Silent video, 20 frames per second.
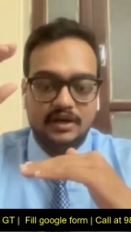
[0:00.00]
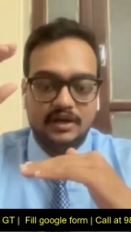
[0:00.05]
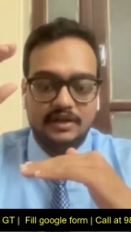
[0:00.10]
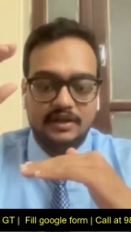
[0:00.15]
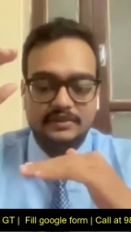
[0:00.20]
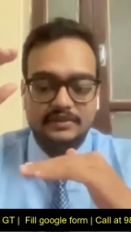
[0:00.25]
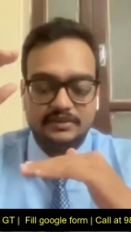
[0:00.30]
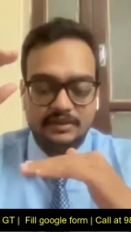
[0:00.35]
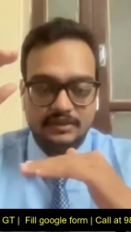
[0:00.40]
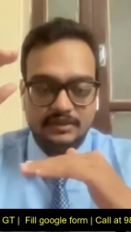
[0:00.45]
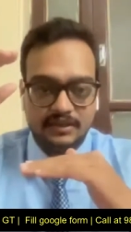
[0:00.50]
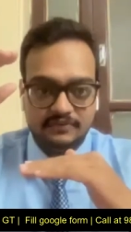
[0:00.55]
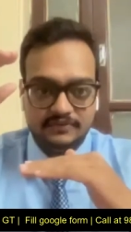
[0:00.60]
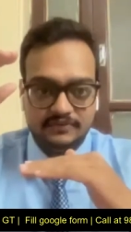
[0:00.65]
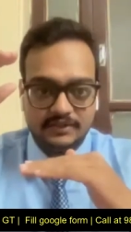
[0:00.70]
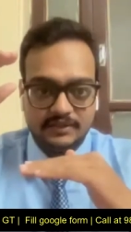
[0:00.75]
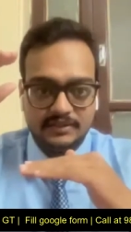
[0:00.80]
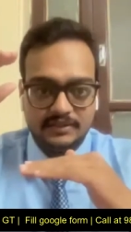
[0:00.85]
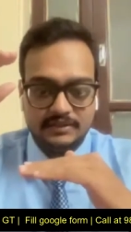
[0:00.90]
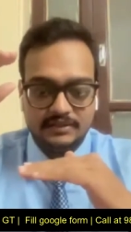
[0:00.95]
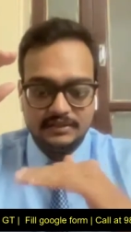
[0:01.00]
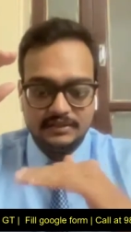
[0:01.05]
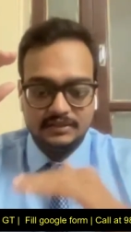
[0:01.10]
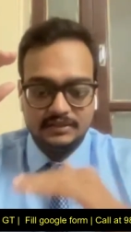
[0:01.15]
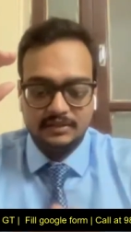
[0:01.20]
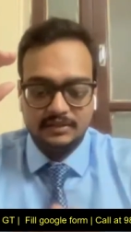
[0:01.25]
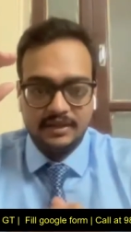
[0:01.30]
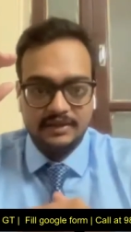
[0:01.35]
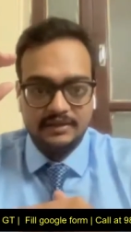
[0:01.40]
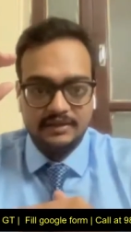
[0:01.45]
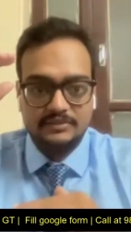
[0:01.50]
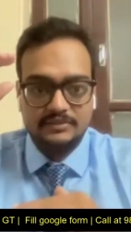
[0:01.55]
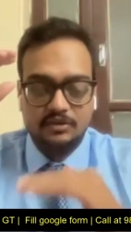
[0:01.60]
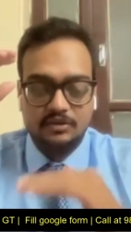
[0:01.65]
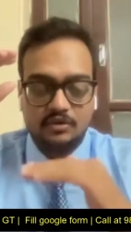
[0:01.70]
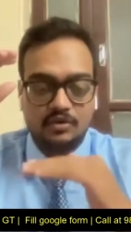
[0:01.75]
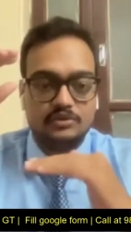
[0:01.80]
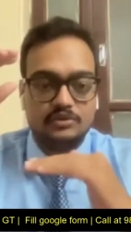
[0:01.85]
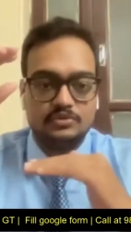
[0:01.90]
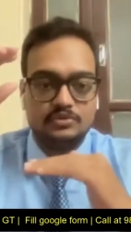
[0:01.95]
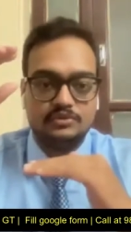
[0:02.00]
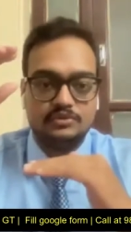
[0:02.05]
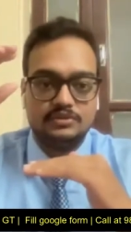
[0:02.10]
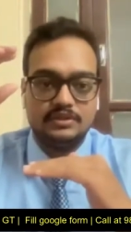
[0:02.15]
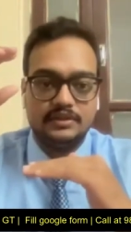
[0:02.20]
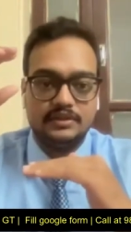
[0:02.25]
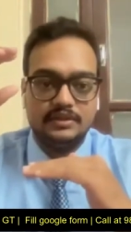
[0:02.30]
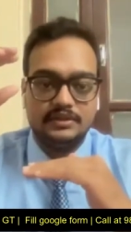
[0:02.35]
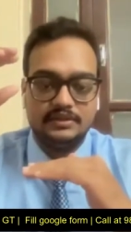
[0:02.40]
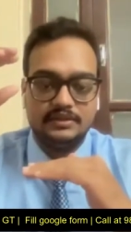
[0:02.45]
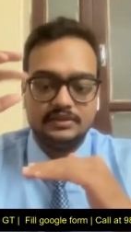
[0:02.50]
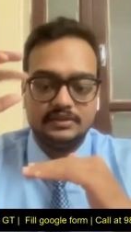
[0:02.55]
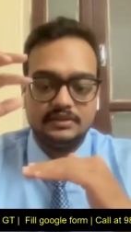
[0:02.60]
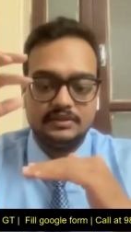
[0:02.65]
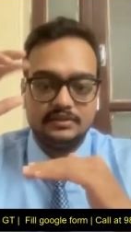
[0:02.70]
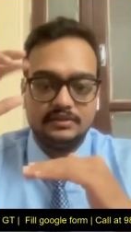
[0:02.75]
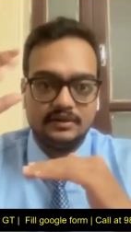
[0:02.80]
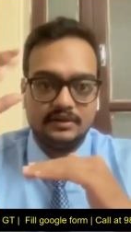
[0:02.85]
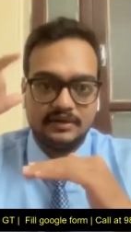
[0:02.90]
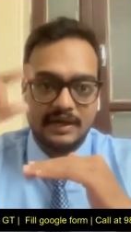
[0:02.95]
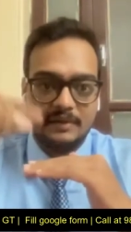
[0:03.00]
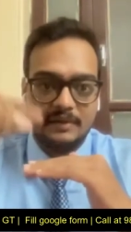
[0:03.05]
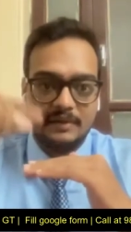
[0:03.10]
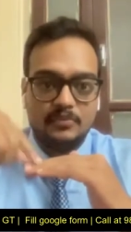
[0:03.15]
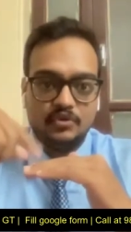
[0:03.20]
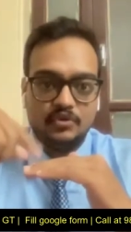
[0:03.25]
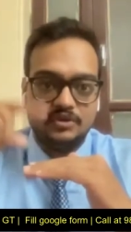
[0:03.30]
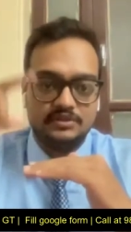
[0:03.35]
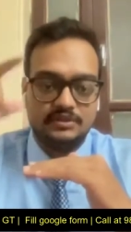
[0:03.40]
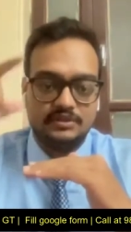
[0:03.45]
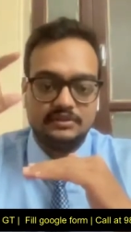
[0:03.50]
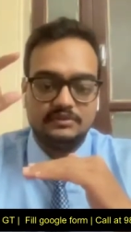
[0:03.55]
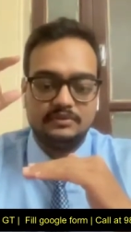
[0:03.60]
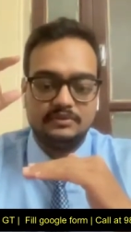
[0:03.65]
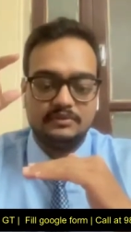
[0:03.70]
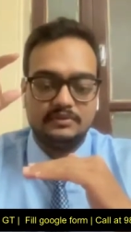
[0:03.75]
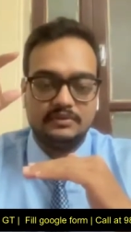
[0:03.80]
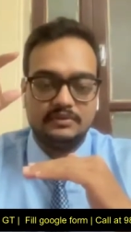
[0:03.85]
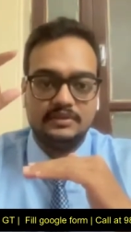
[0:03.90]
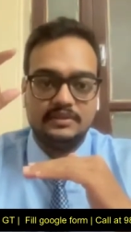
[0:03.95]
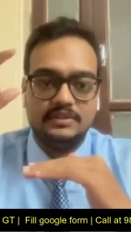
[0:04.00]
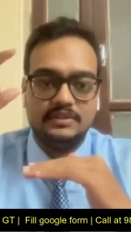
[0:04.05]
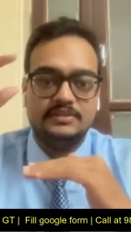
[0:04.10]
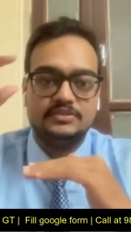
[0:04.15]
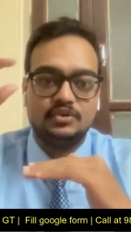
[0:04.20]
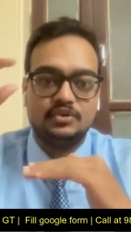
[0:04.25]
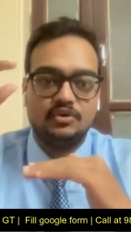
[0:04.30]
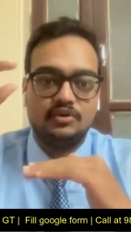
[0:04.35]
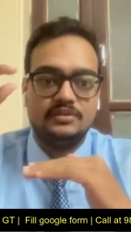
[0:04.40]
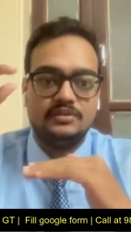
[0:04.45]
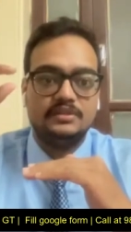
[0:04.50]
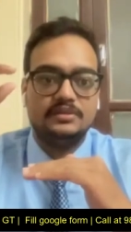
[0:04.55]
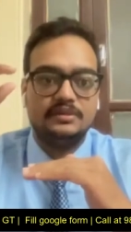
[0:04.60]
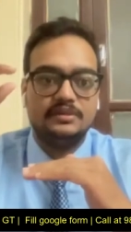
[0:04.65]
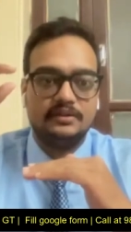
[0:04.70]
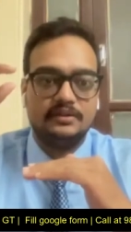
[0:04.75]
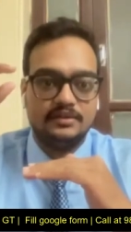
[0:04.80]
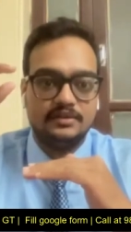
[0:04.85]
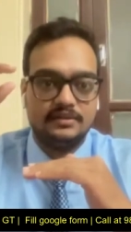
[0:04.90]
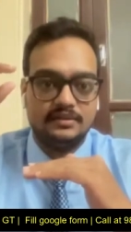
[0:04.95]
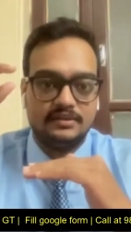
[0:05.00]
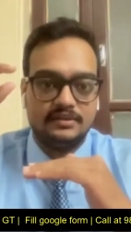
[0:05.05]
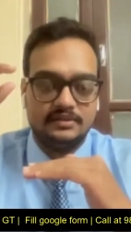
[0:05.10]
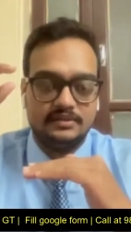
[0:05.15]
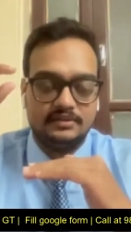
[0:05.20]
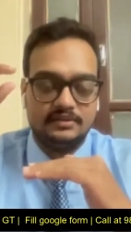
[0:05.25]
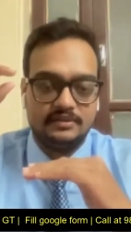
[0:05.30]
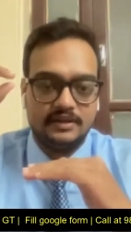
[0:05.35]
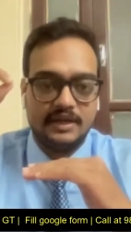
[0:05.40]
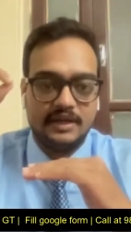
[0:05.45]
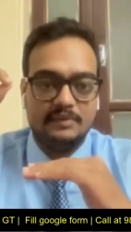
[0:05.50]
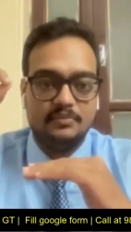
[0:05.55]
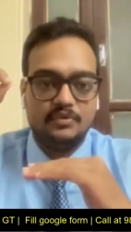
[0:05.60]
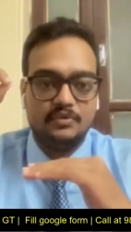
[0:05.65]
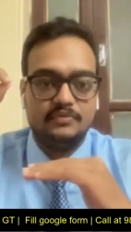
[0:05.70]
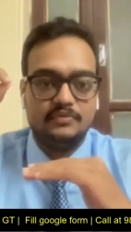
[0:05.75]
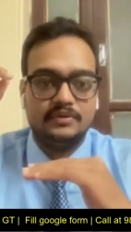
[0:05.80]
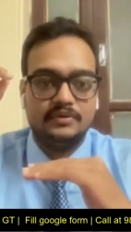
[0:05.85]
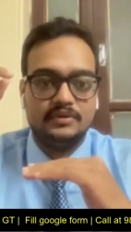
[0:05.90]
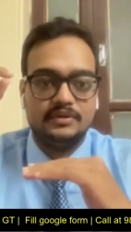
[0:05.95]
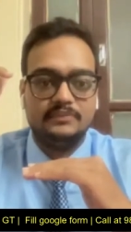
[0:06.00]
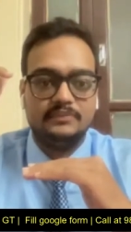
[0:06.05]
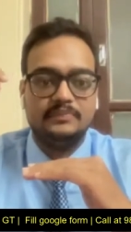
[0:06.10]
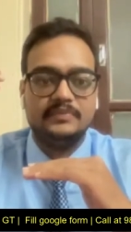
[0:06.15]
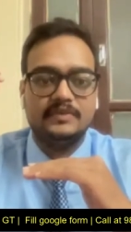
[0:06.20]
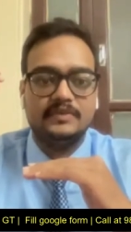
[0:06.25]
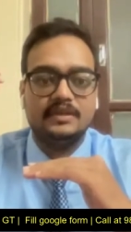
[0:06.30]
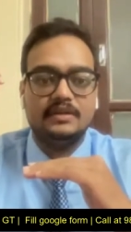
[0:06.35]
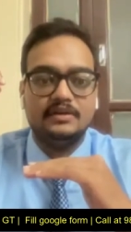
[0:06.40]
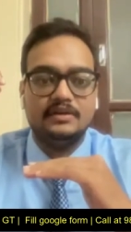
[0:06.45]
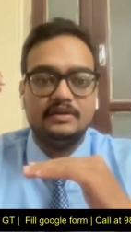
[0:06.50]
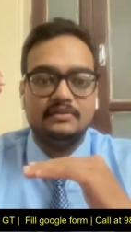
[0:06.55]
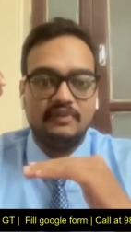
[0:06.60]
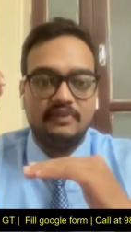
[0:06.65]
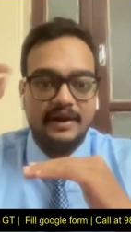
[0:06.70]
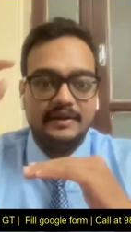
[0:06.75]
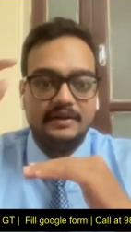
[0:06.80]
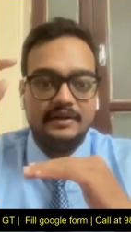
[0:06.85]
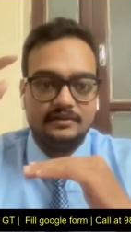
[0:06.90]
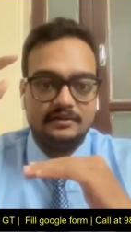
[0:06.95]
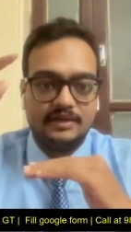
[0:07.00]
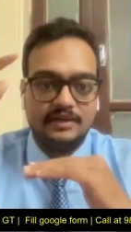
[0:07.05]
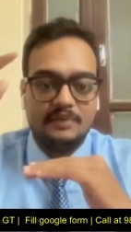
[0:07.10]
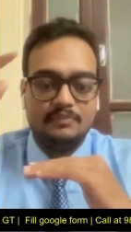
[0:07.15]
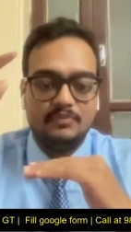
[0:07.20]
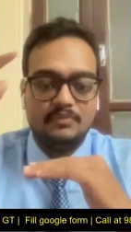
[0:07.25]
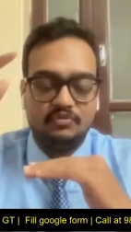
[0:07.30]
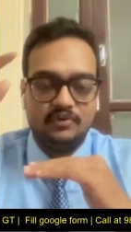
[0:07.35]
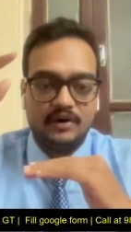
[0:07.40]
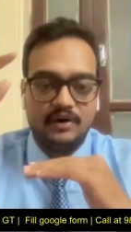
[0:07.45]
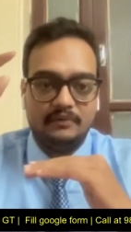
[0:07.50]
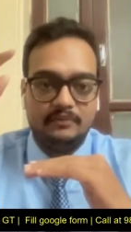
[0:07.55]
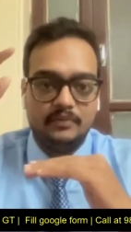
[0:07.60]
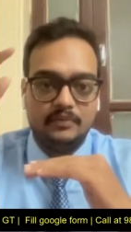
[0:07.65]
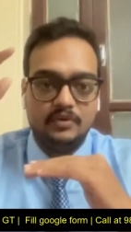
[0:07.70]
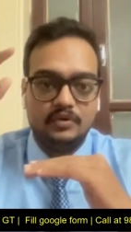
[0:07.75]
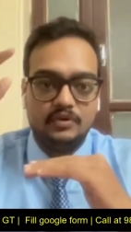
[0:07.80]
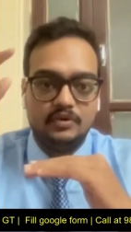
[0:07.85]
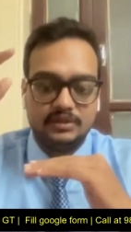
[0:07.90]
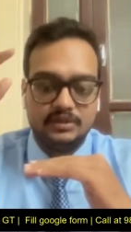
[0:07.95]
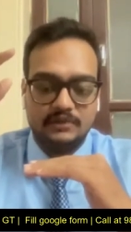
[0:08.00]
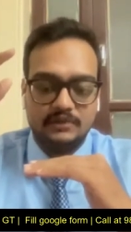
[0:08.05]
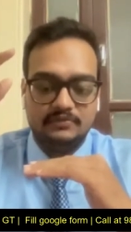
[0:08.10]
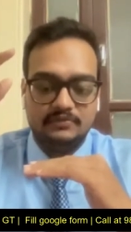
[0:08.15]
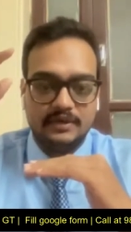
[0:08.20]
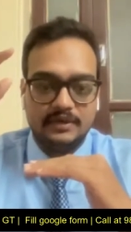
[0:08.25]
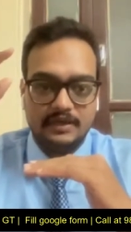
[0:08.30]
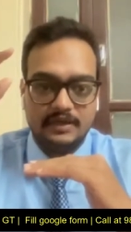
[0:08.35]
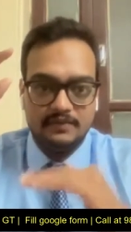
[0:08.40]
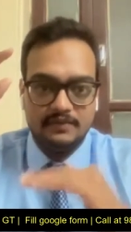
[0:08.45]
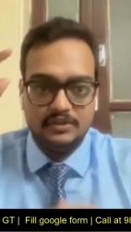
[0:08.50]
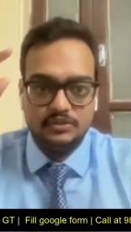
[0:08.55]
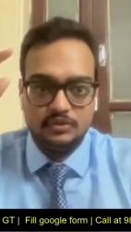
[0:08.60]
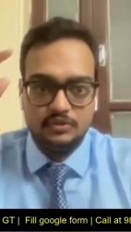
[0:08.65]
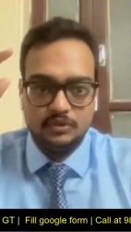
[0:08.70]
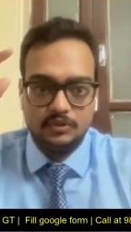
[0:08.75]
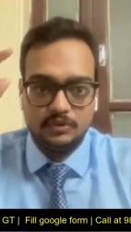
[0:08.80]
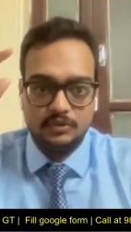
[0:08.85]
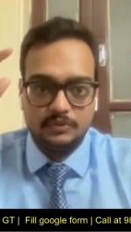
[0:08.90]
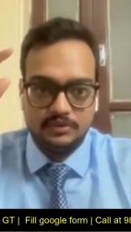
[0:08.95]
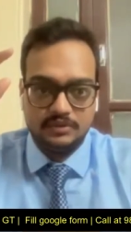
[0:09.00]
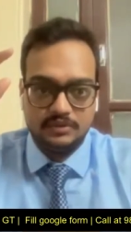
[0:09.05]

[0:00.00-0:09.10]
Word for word: And the, if sir the and sir also sir it is the, the time duration. It is called the uh, time of uh, flight, time of flight, because if the level is low,